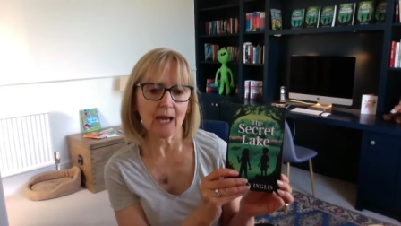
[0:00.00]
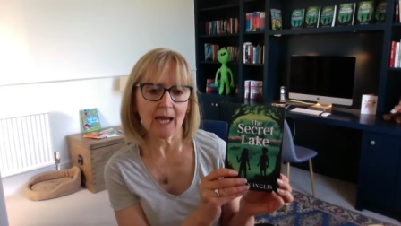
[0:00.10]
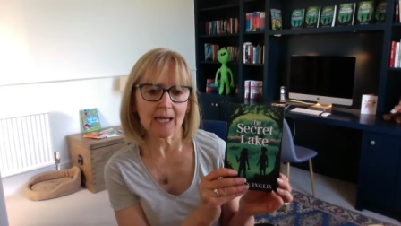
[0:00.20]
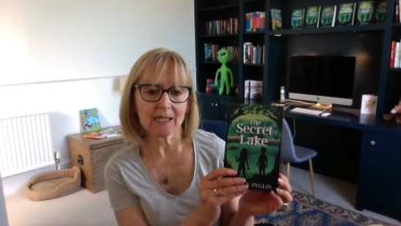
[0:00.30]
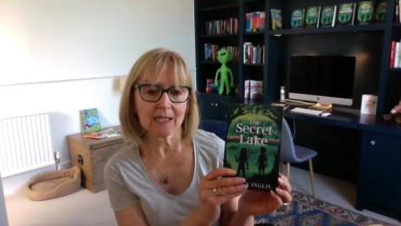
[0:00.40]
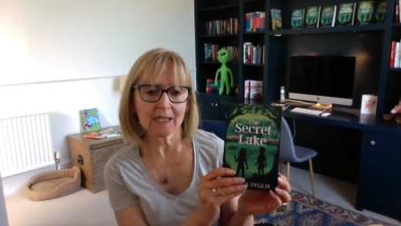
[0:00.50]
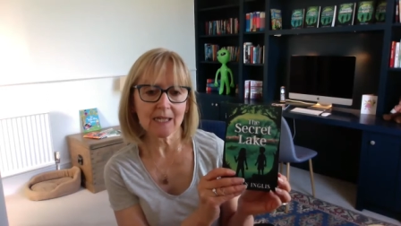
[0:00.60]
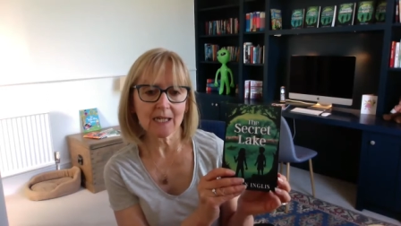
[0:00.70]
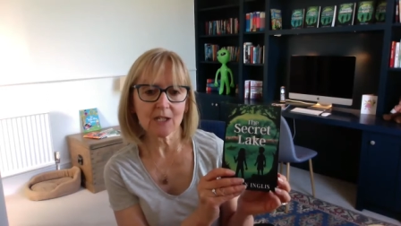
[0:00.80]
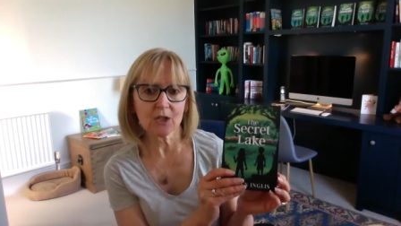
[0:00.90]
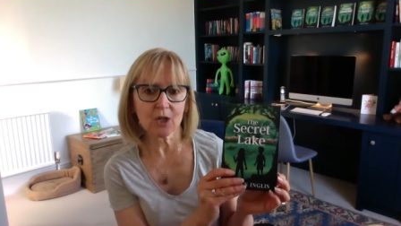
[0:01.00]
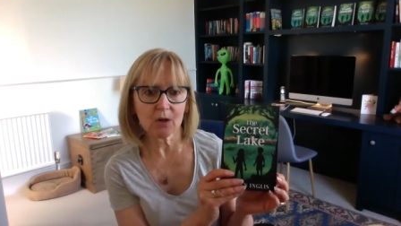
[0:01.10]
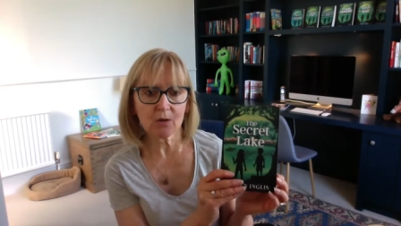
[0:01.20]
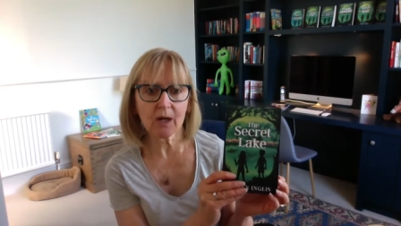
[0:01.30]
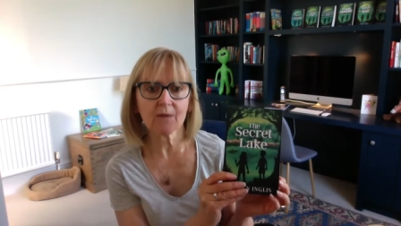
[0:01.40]
And in
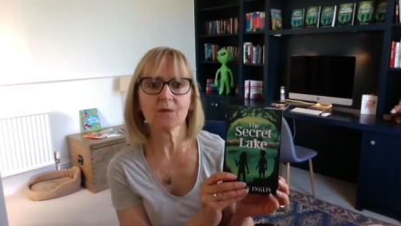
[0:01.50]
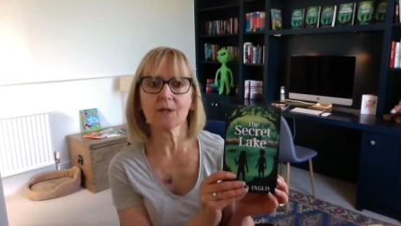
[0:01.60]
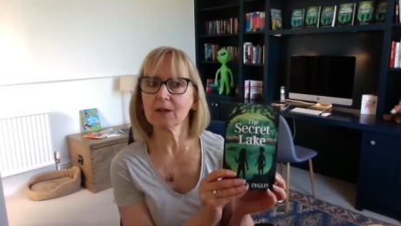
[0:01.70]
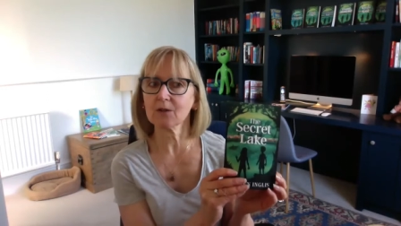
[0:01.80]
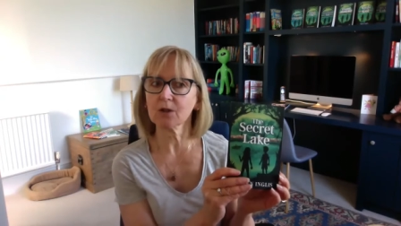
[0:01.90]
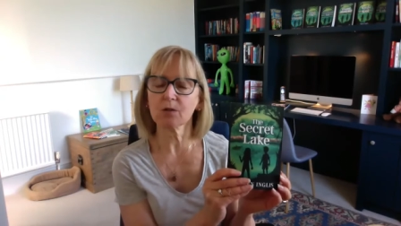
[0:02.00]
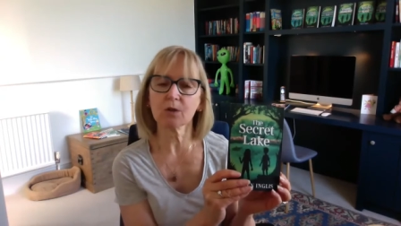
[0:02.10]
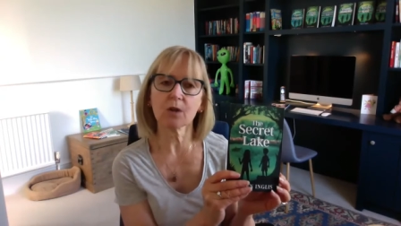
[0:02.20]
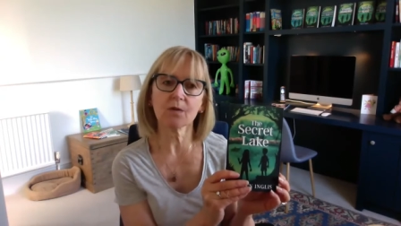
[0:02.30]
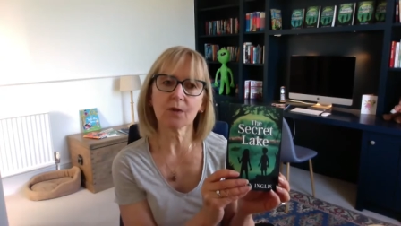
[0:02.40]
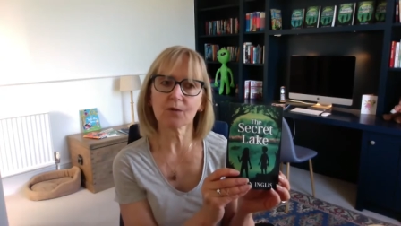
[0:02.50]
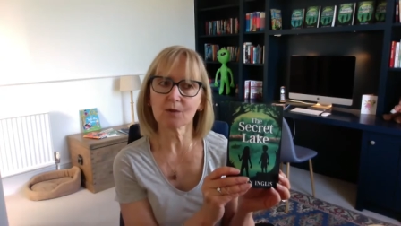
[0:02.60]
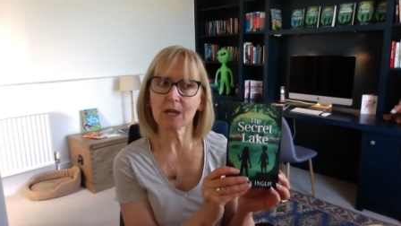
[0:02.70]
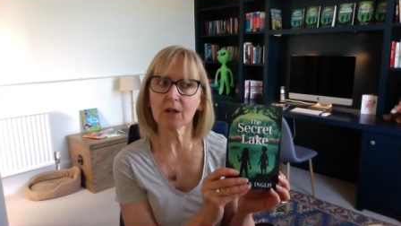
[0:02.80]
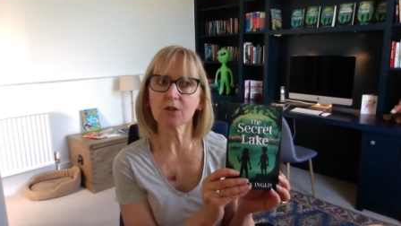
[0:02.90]
total, I've now sold over
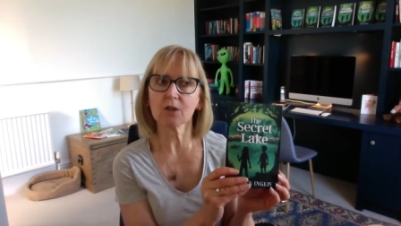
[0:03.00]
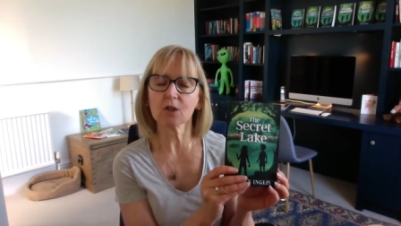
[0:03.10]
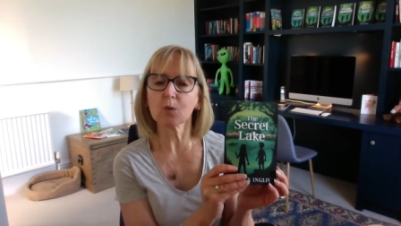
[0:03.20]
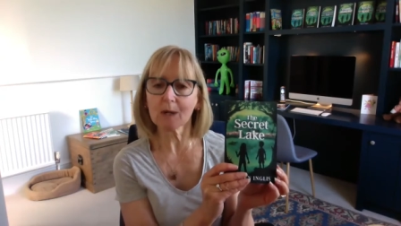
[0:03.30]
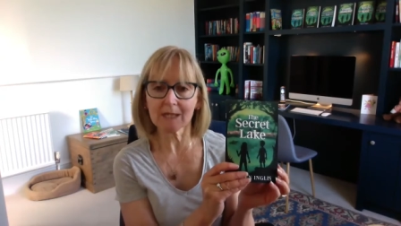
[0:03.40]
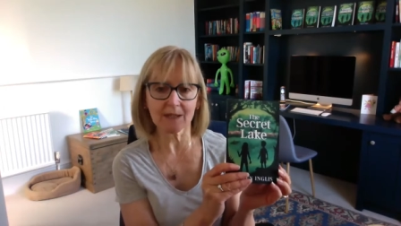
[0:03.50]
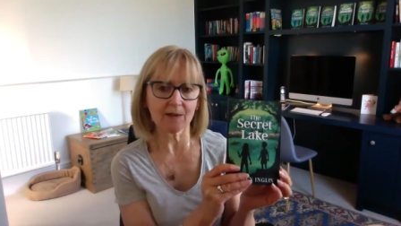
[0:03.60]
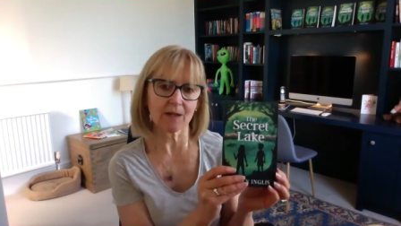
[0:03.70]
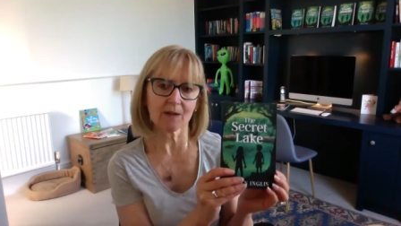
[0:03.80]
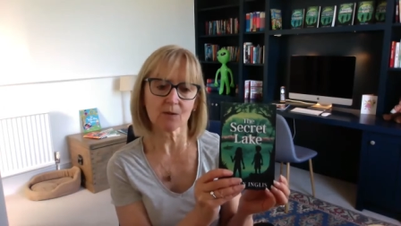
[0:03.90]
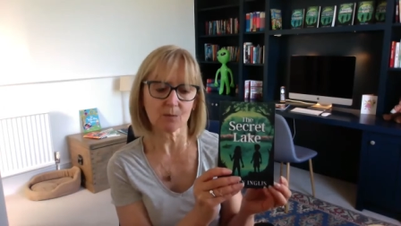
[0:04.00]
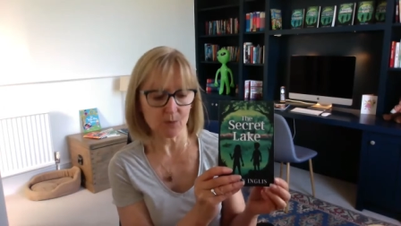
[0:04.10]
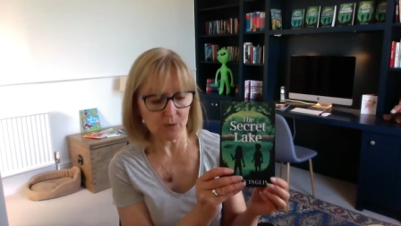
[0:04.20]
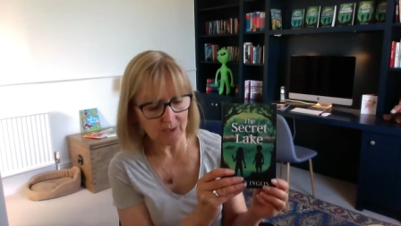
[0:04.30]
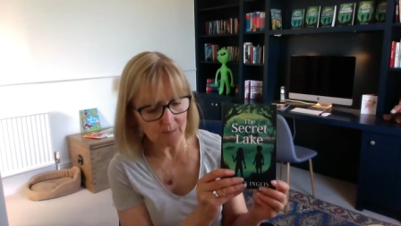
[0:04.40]
320,000
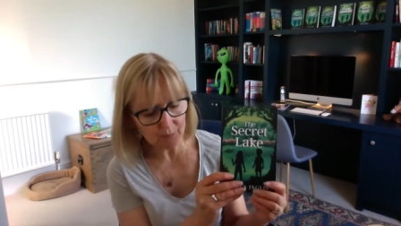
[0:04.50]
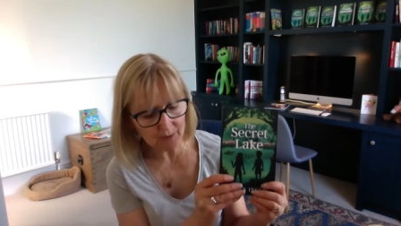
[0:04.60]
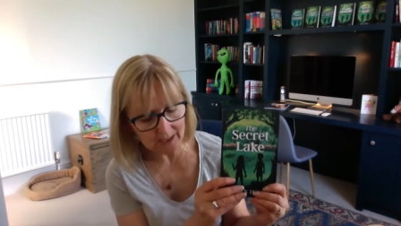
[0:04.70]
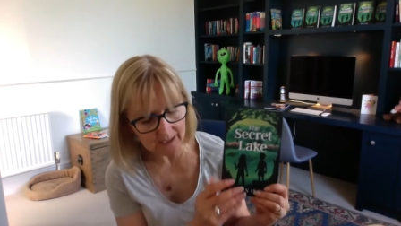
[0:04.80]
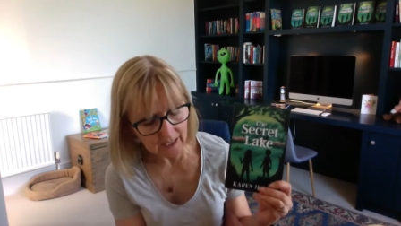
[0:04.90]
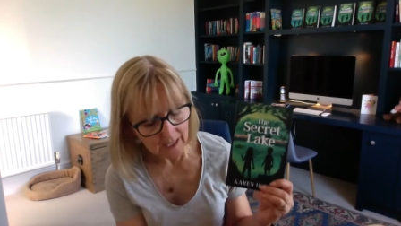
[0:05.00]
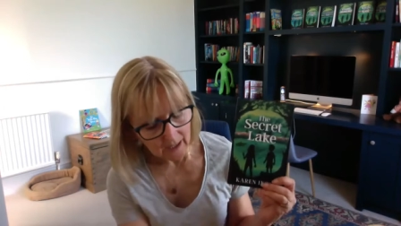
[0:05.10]
books in print.